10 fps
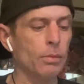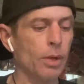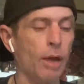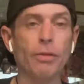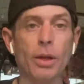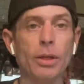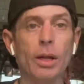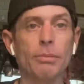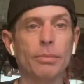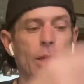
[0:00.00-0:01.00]
I finally got
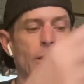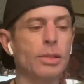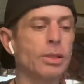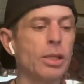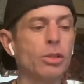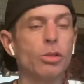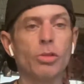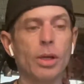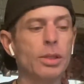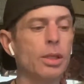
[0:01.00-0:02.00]
it and that's thanks to
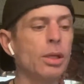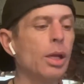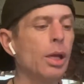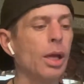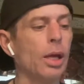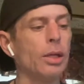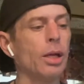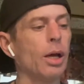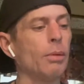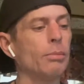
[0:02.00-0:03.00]
Tracy and
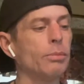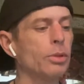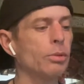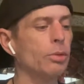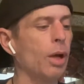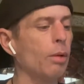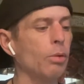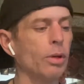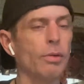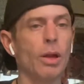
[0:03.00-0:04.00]
um I
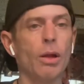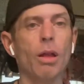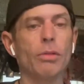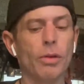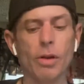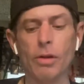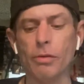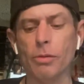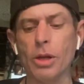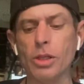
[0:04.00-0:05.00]
won't give out all her
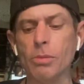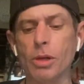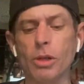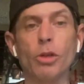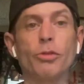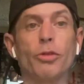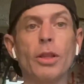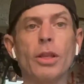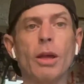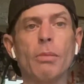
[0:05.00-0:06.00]
information, but a good friend
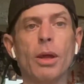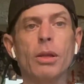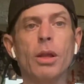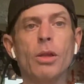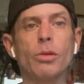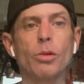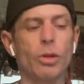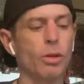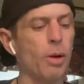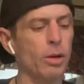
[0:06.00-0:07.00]
that I met through one
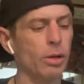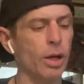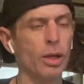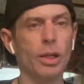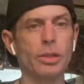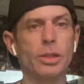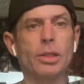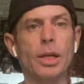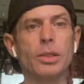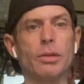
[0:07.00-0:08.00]
of the Potter uh, collecting
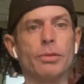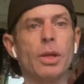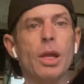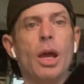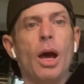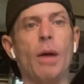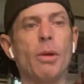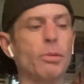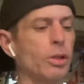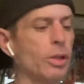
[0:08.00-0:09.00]
sites. If um,
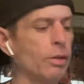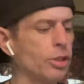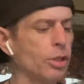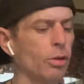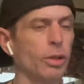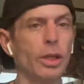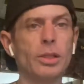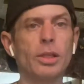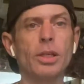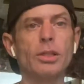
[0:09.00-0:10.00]
I'm going to send her a link
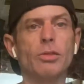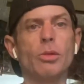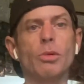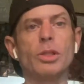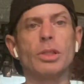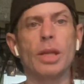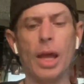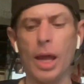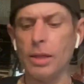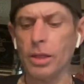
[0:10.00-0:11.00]
to this, if she wants to say
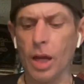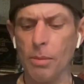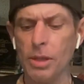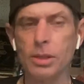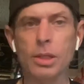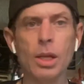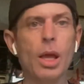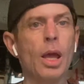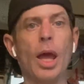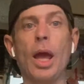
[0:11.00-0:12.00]
hey in the comments,
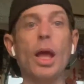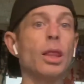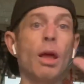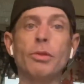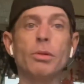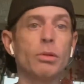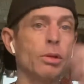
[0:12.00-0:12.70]
hey, love you.